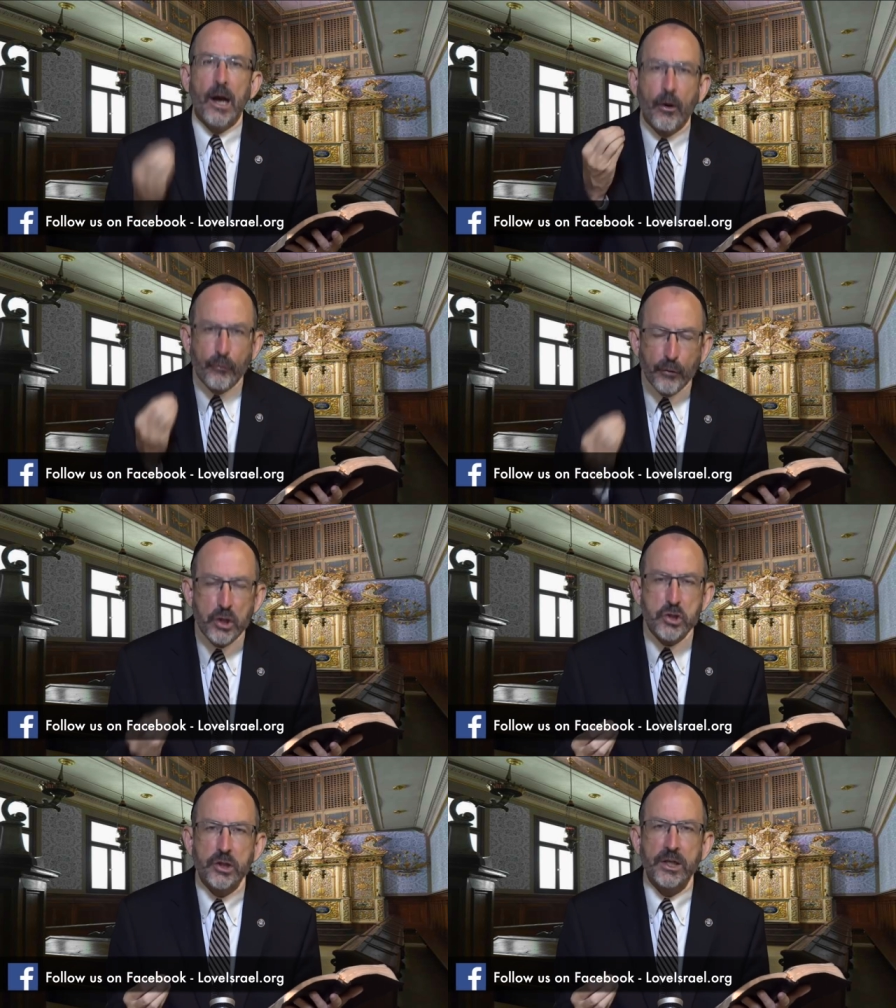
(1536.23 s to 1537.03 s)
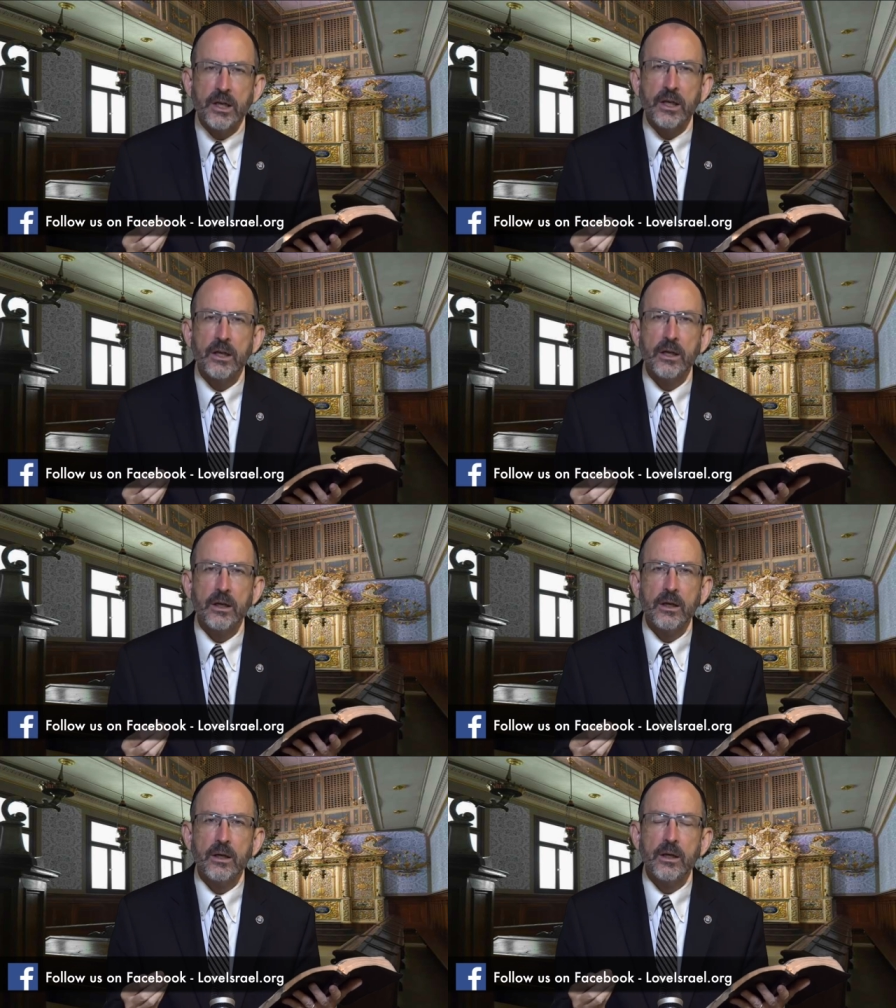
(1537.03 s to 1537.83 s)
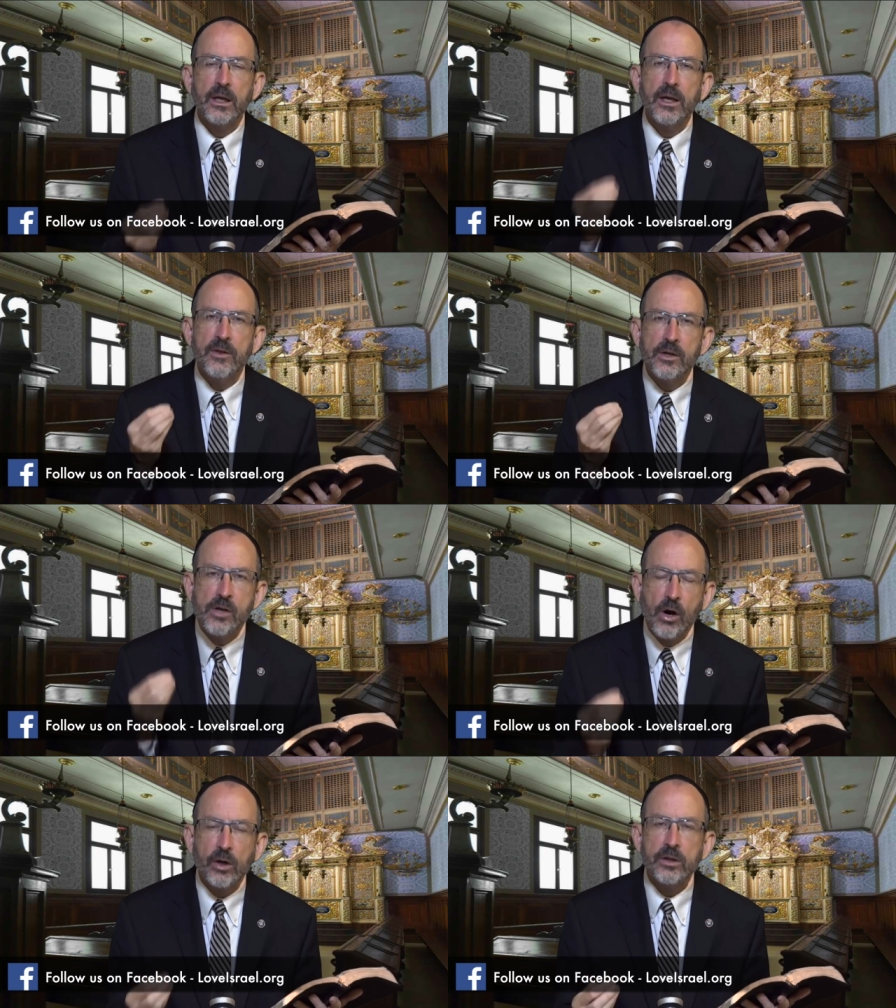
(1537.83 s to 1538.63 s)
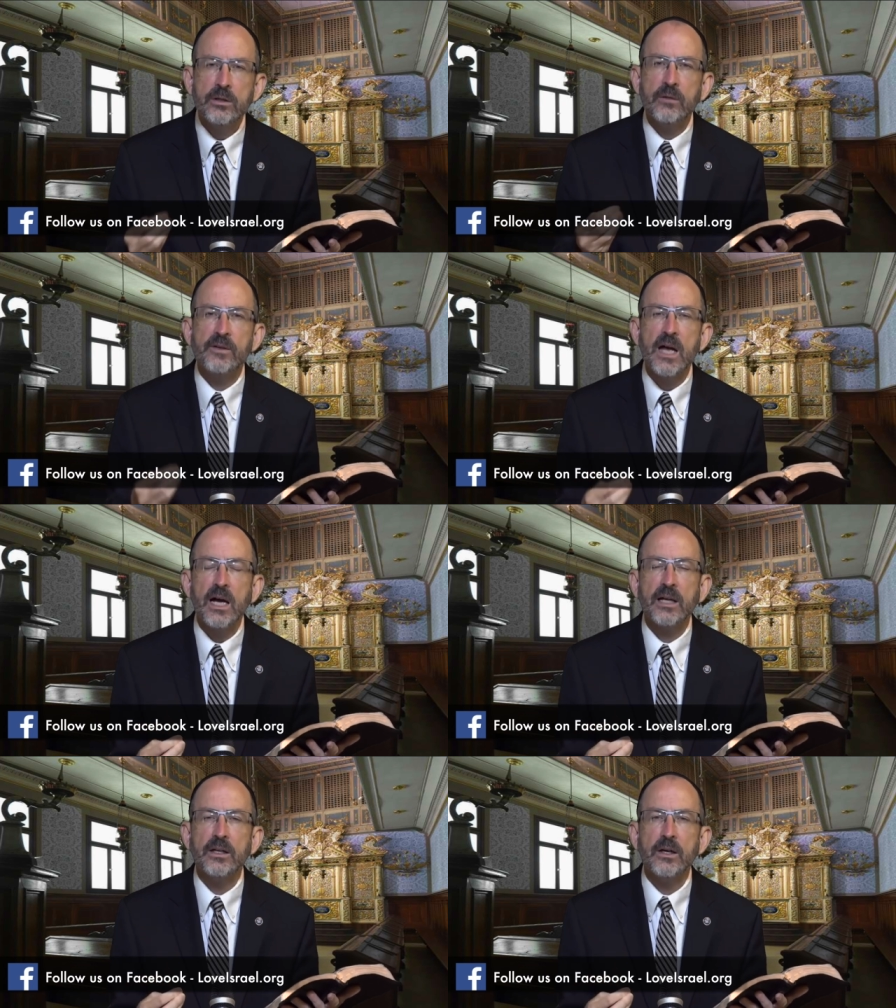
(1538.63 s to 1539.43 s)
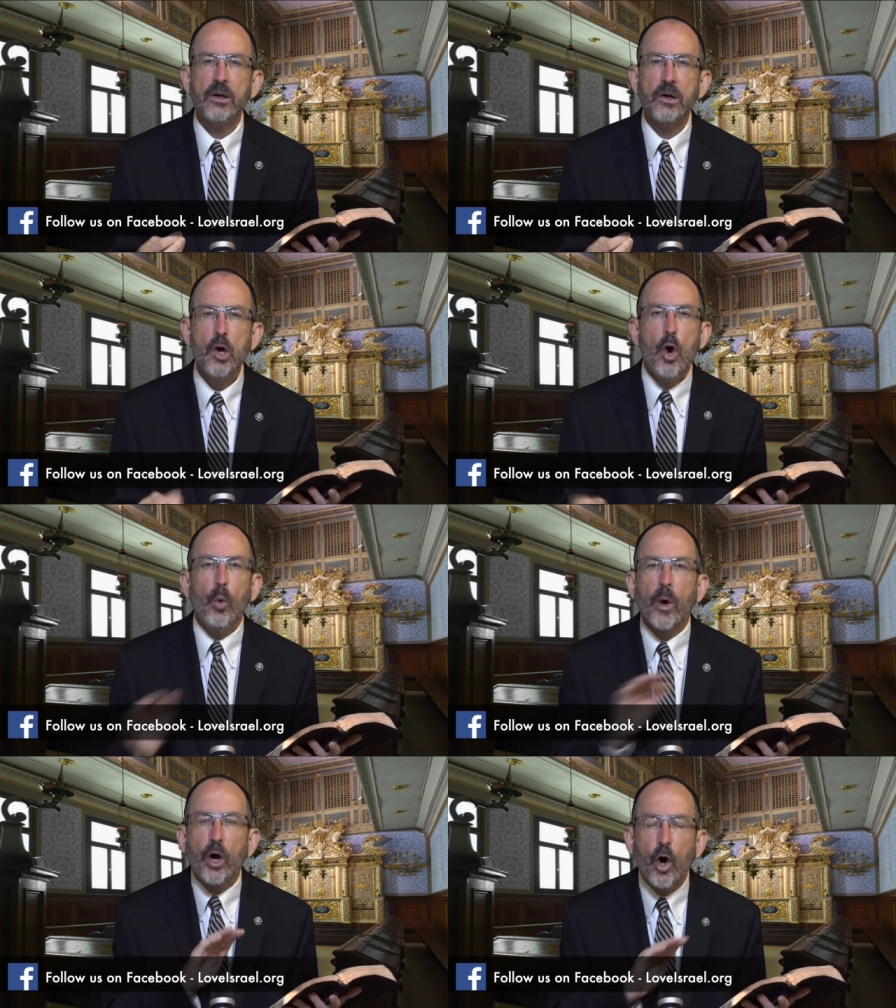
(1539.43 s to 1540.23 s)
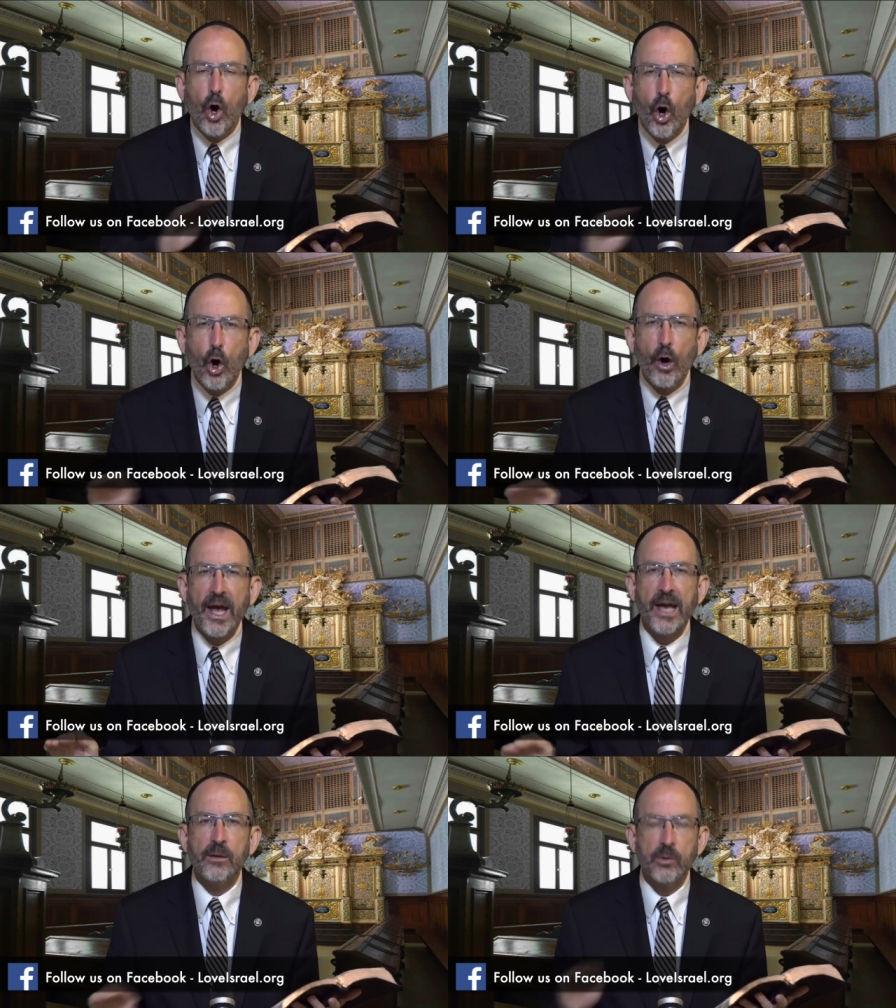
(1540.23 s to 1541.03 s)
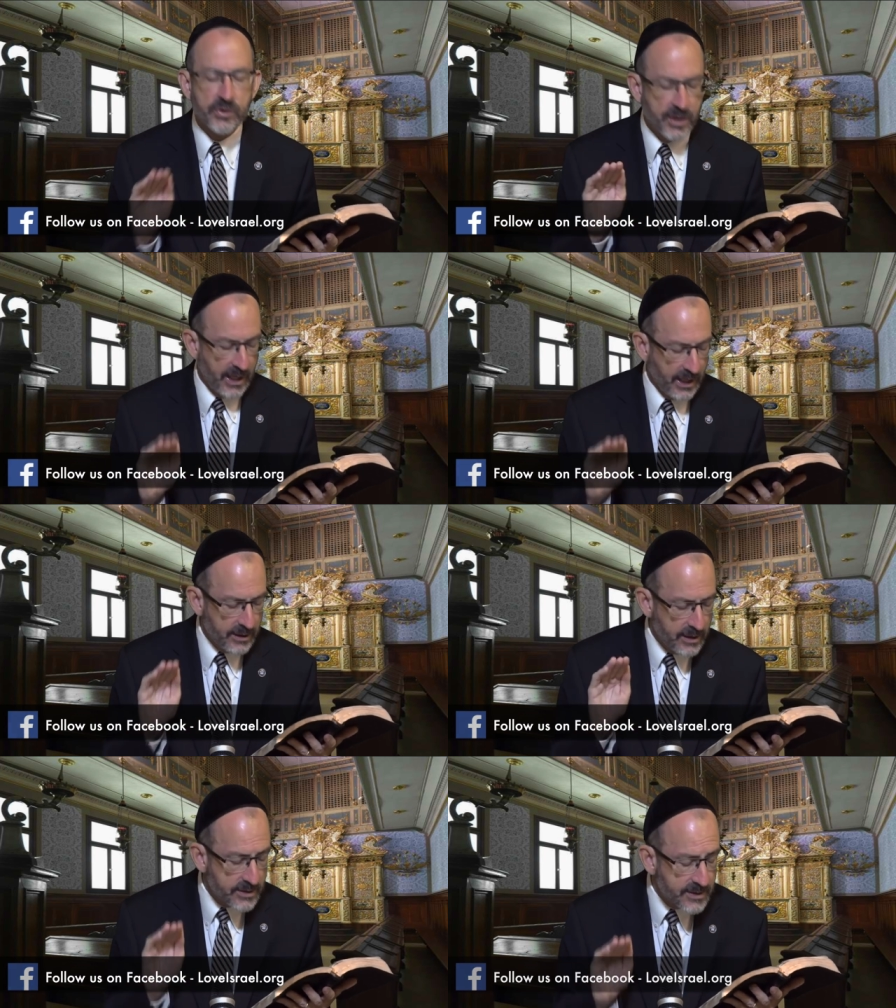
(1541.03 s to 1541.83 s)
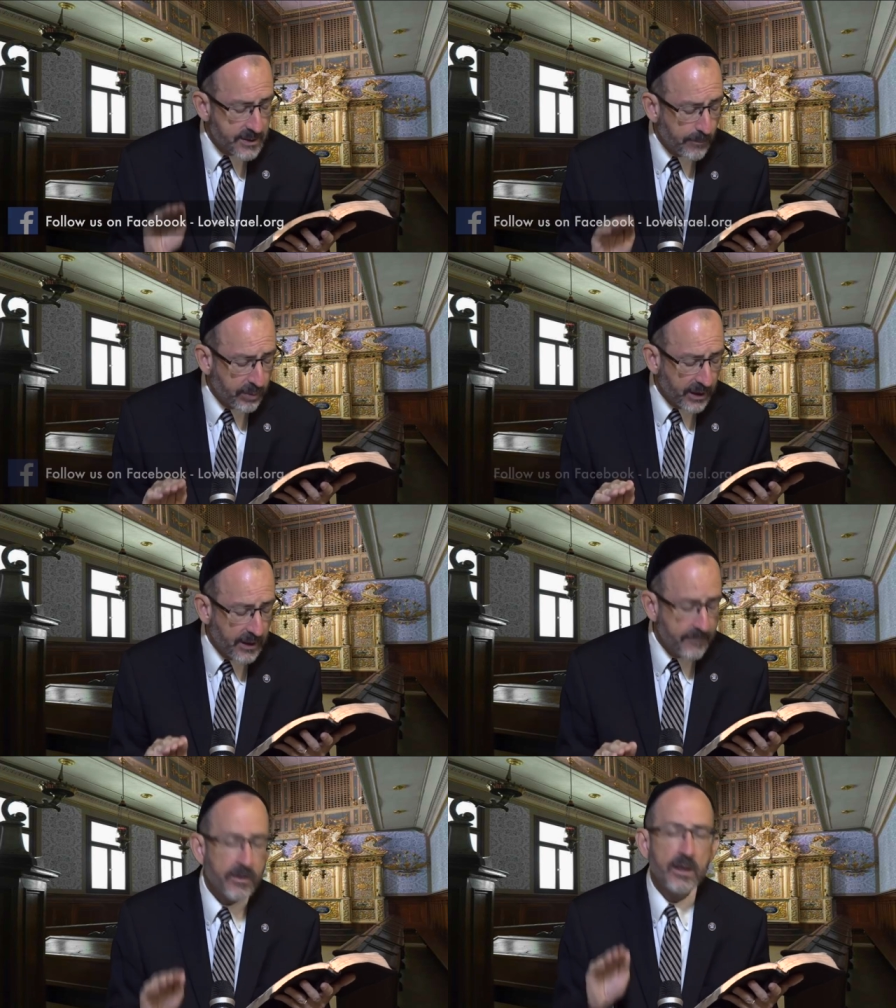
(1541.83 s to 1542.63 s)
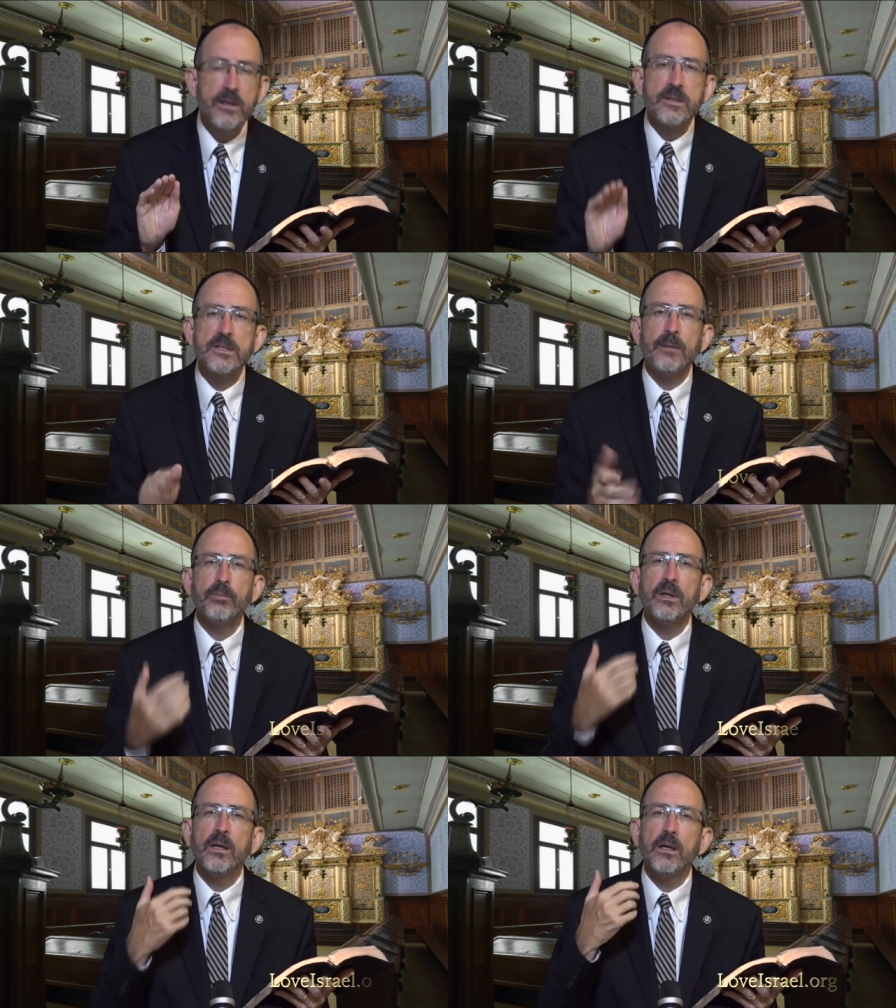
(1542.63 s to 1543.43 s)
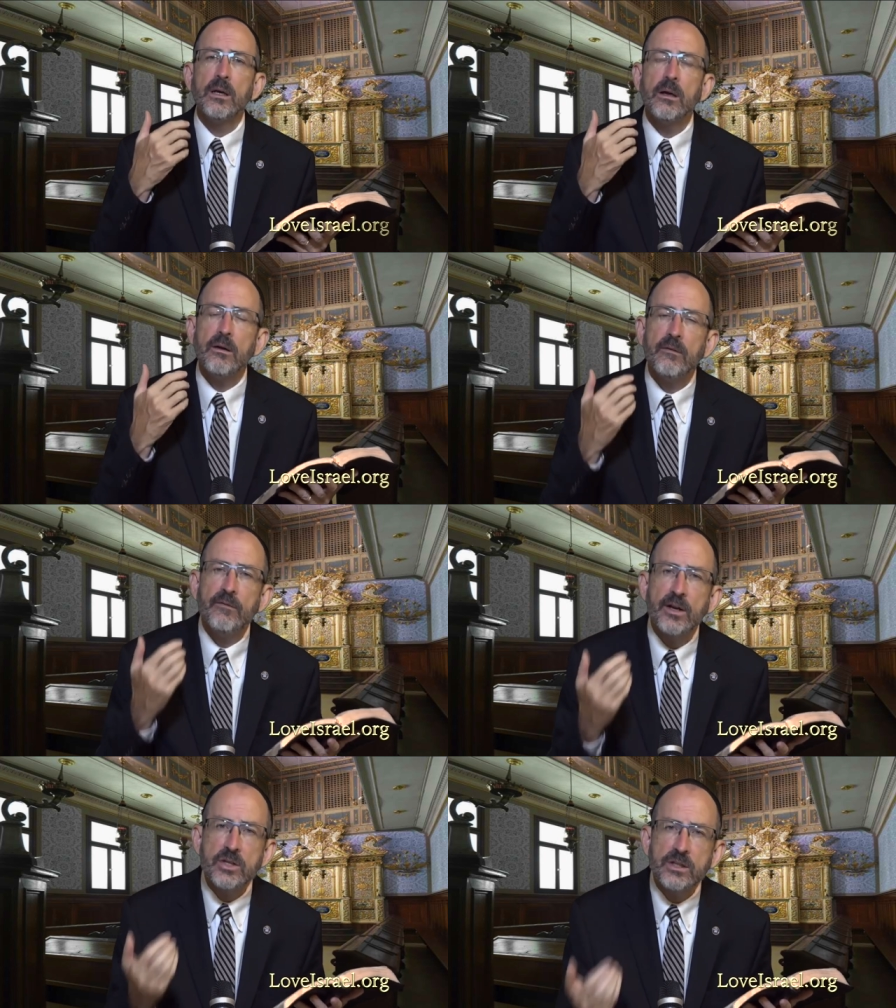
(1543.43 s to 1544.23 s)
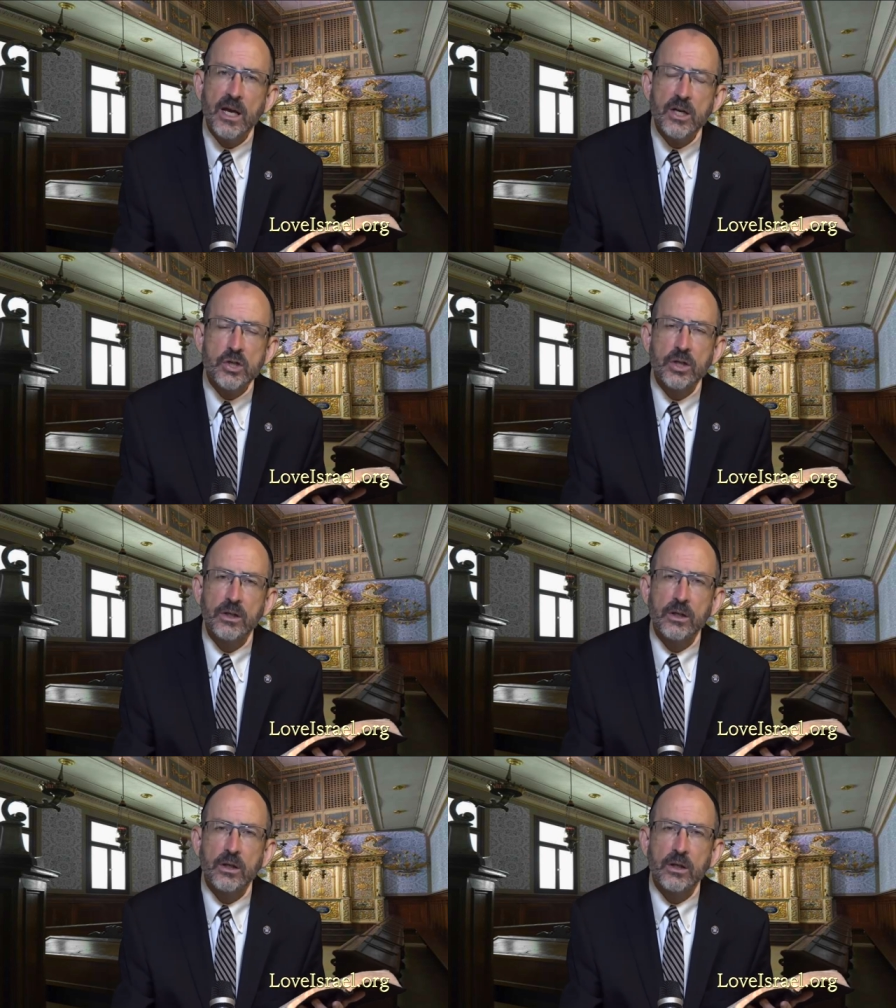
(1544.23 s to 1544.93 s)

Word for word: originally in the Garden of God, where all animals ate simply, simply vegetation.